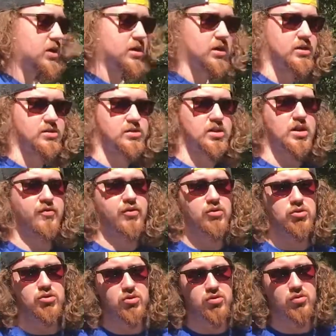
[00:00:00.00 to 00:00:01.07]
because if
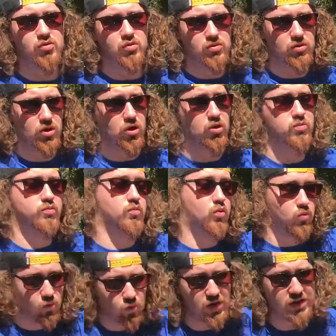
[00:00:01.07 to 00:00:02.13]
you do, or
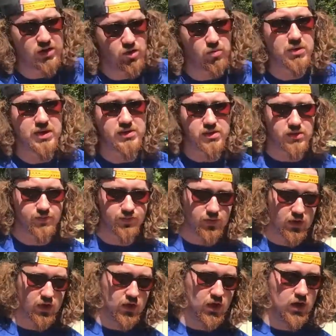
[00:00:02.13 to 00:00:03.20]
when you miss,
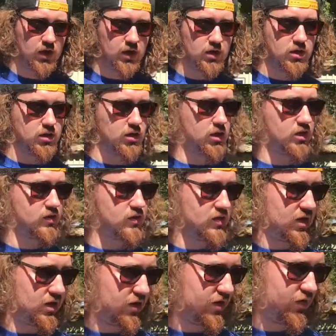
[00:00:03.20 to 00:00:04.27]

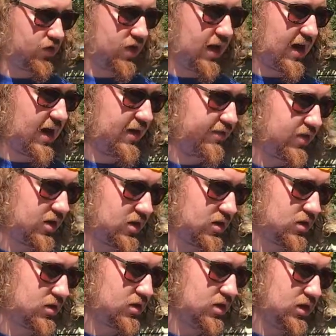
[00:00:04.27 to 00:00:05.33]
instead of
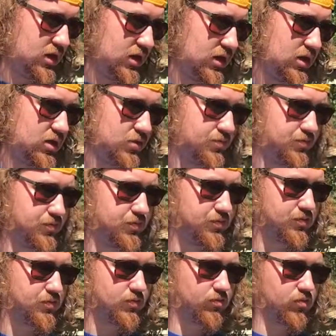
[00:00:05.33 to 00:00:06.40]
having the
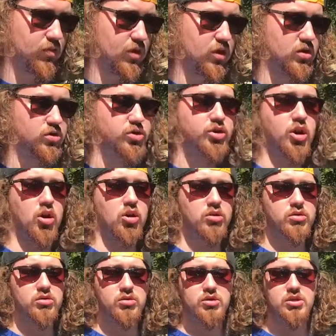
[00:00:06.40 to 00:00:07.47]
dart
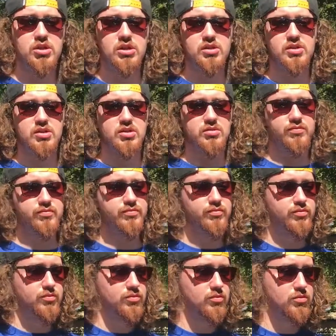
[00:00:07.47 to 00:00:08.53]
just
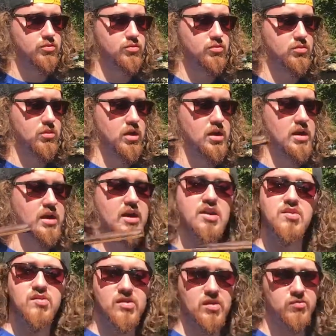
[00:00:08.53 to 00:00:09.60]

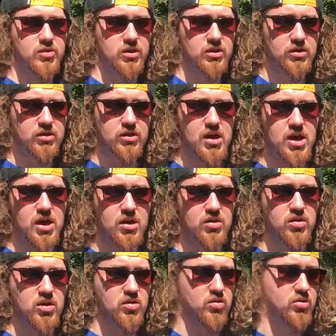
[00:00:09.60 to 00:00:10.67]
hit something that
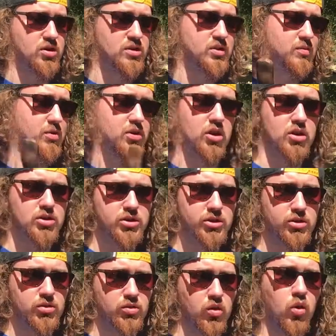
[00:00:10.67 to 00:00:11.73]
either doesn't belong to
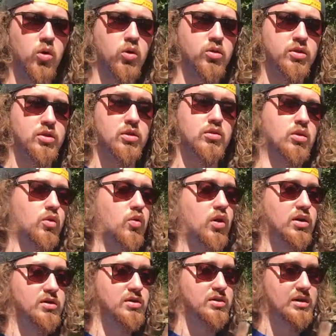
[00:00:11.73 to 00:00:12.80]
you or that you don't
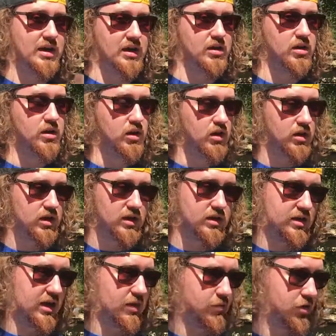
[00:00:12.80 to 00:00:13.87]
want to
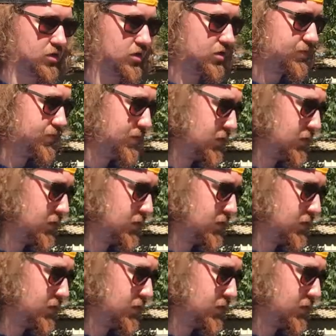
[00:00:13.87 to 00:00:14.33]
get damaged,